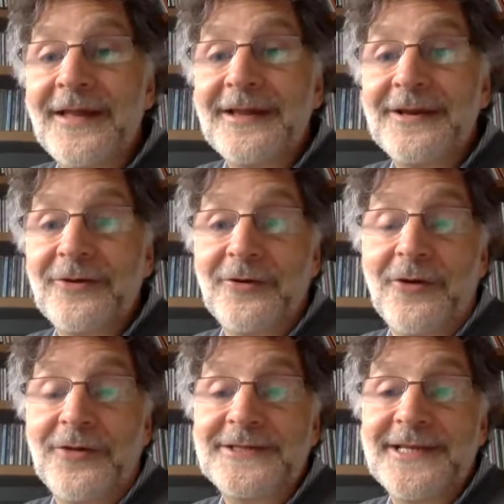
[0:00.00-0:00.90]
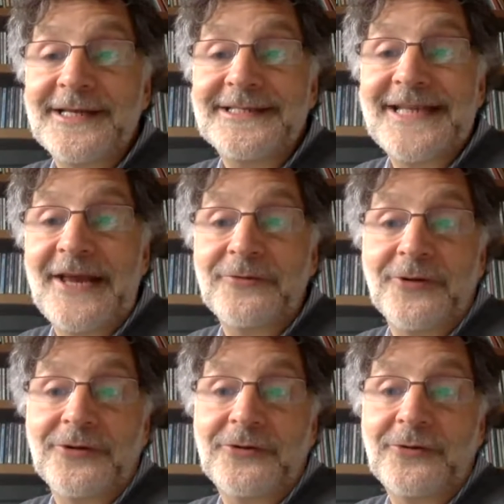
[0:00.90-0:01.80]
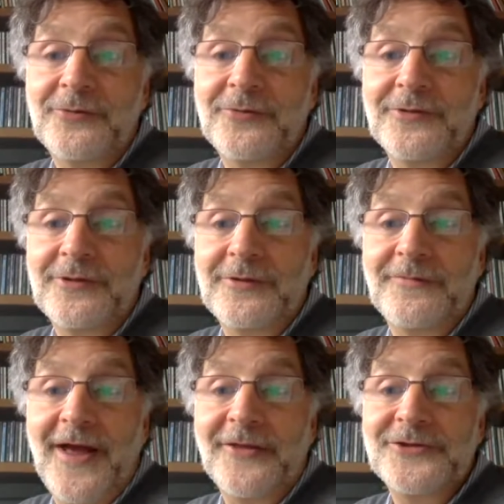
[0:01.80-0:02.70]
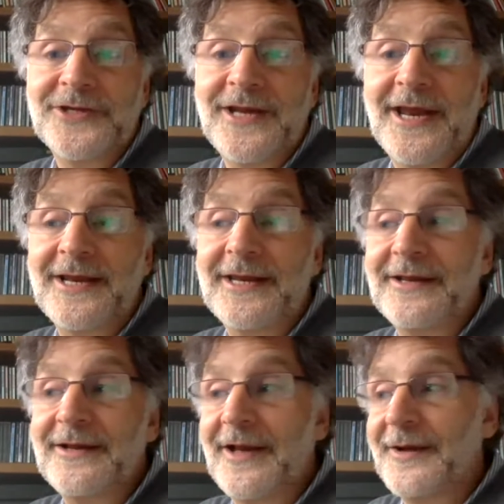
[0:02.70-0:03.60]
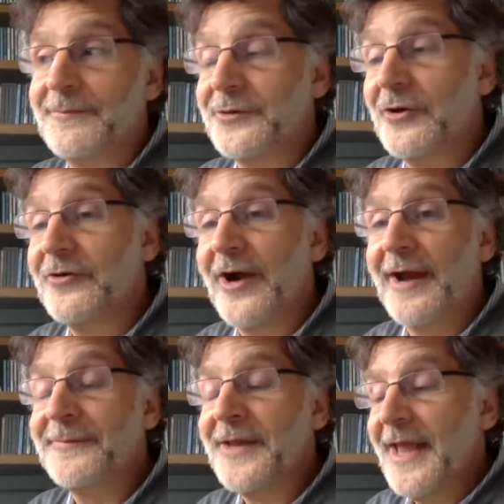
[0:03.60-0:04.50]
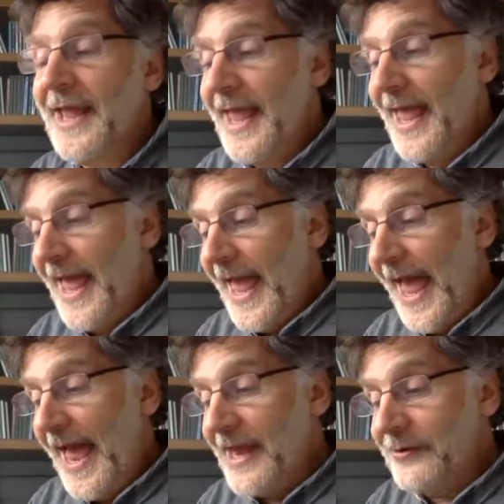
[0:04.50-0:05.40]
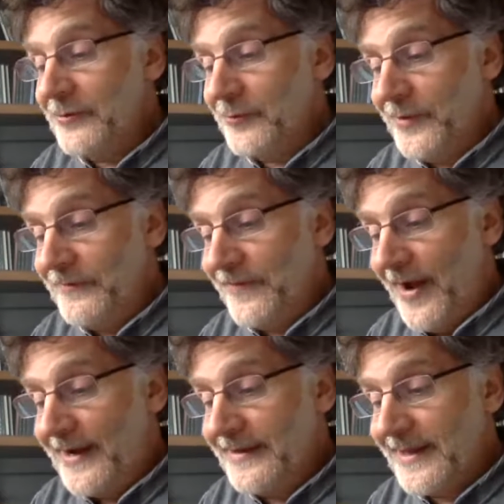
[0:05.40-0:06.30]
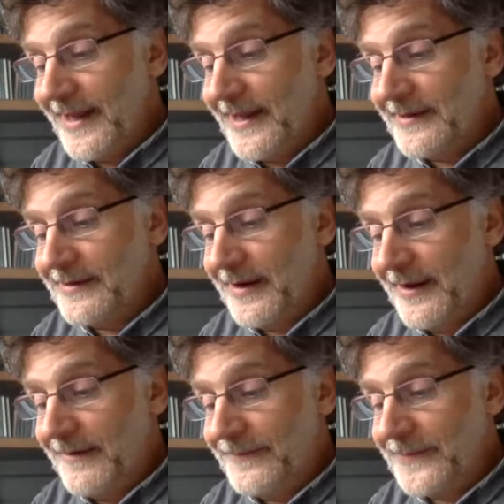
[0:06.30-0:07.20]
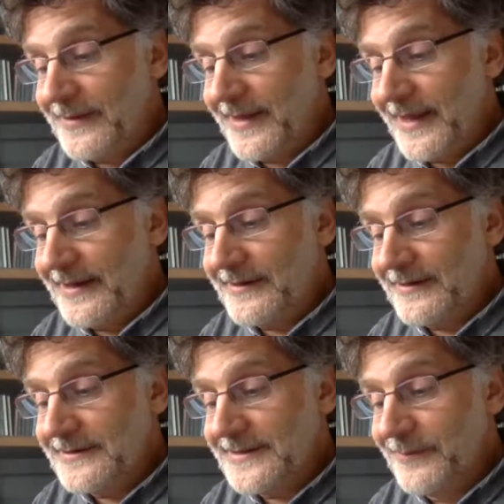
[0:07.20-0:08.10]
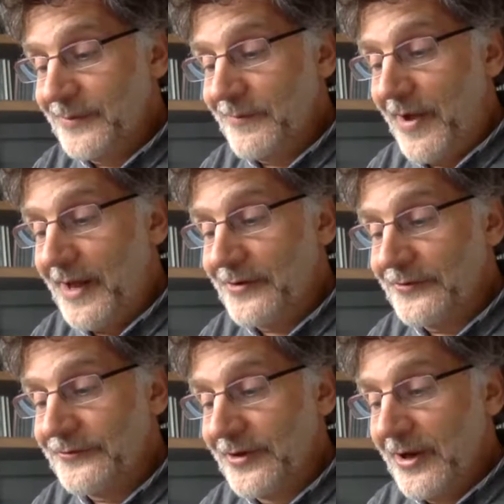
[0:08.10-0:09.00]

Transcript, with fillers: know, all these things central to the phylogenetic um, program. And we find that, um, that simple models